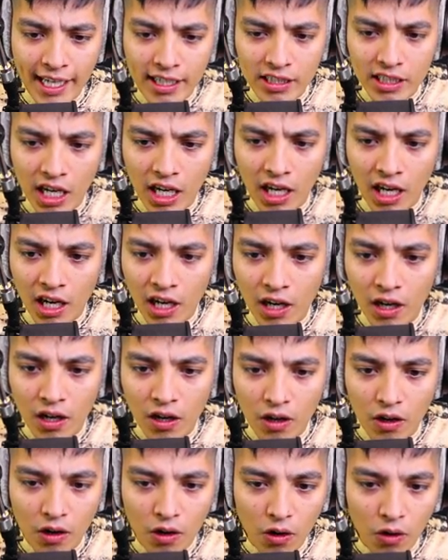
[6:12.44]
Heck
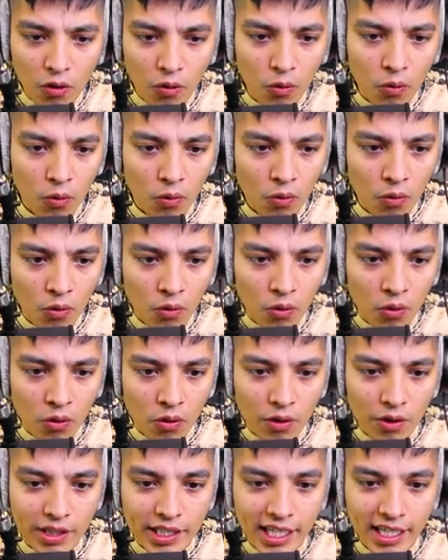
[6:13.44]
Oh!
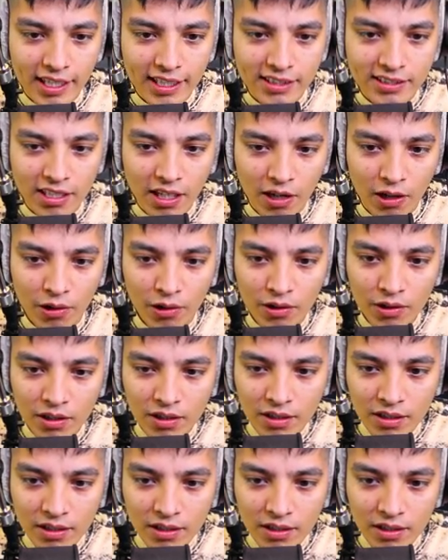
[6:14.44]
Okay, let's go.